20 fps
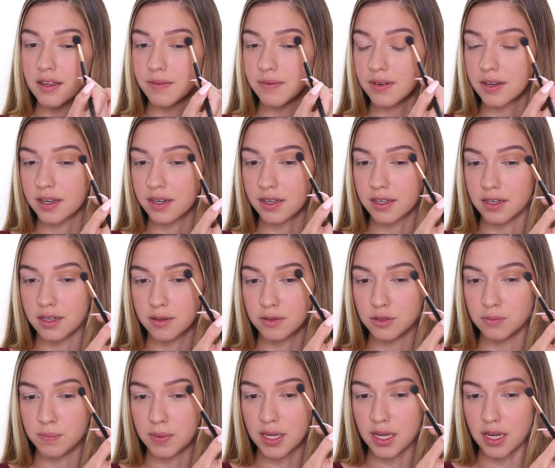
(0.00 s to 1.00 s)
I'm not going
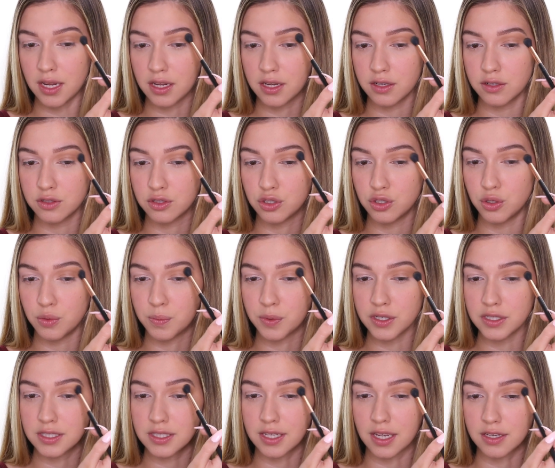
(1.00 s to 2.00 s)
to be too
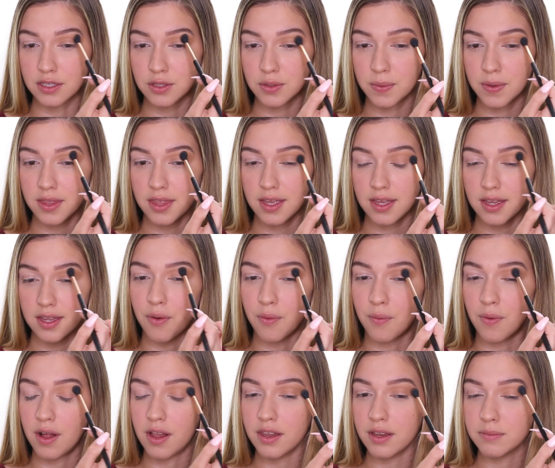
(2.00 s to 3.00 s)
precise with it.
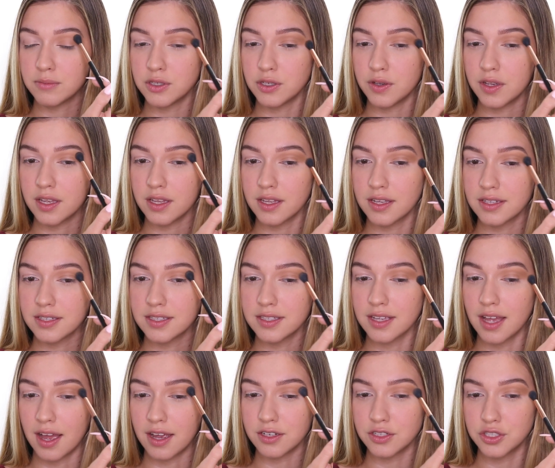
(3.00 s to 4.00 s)
While I'm doing this,
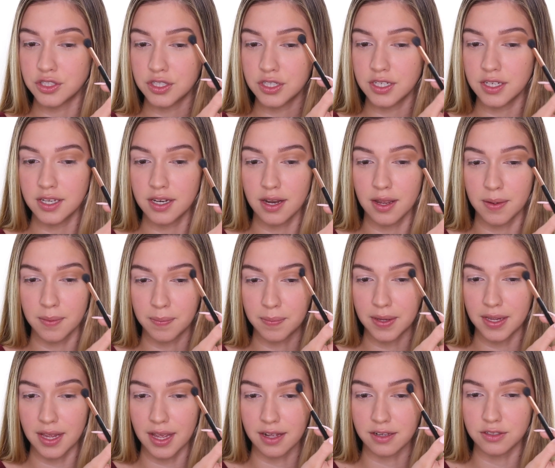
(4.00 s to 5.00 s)
I should
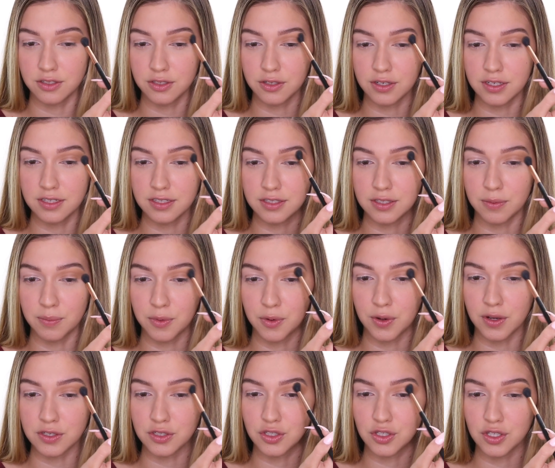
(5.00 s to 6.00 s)
be answering some
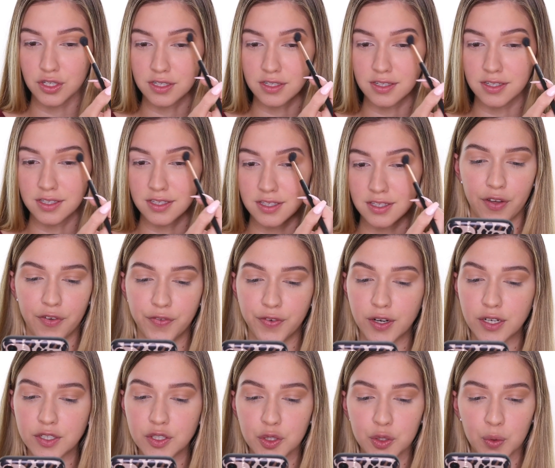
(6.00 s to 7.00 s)
questions. The
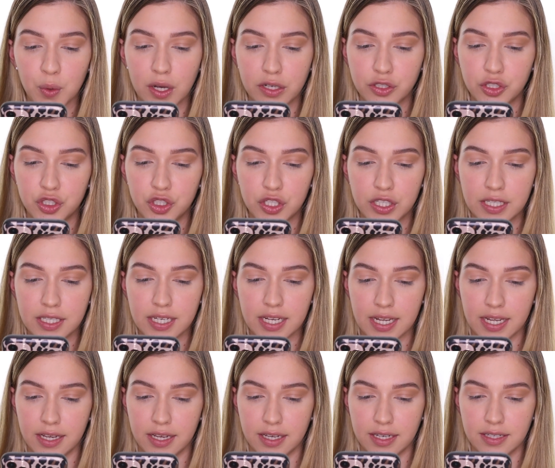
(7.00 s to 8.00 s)
first question
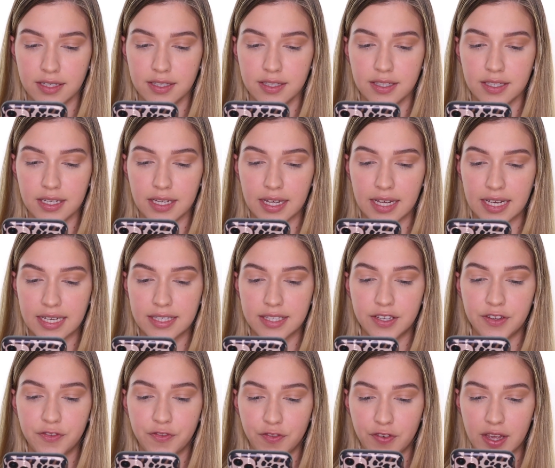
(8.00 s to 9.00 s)
is
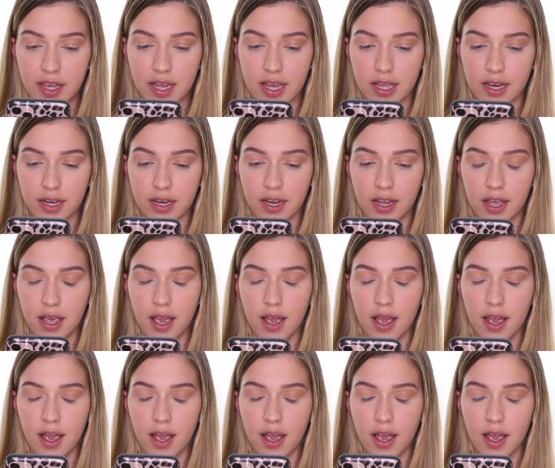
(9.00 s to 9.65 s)
it vegan?